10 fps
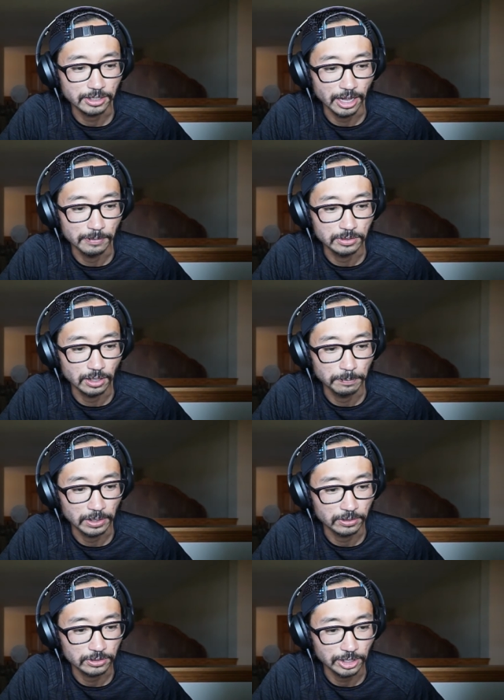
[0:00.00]
Amazon
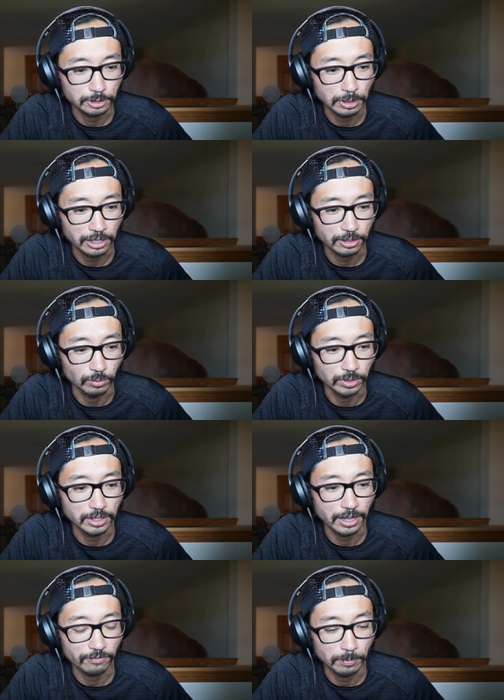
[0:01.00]
picker/packer what they
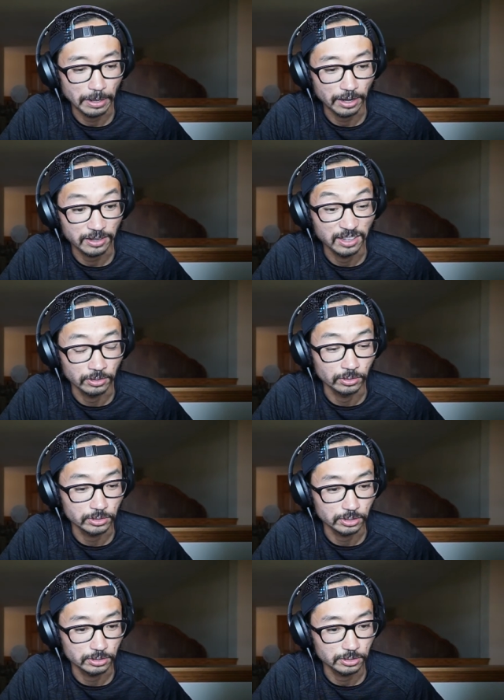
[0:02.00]
have to pack. Now, those are
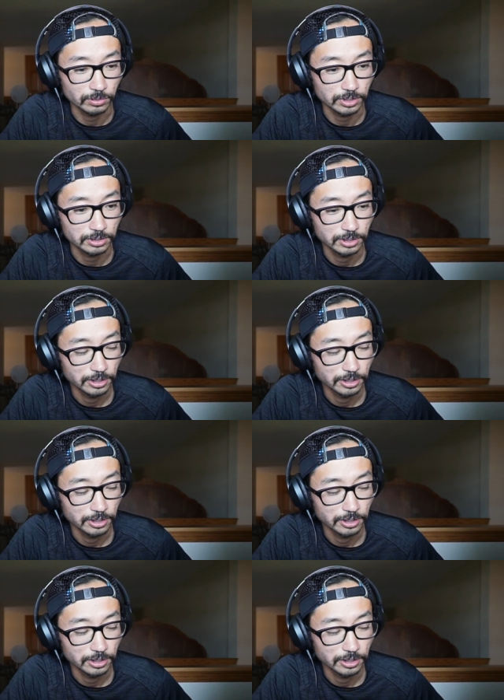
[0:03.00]
good stories.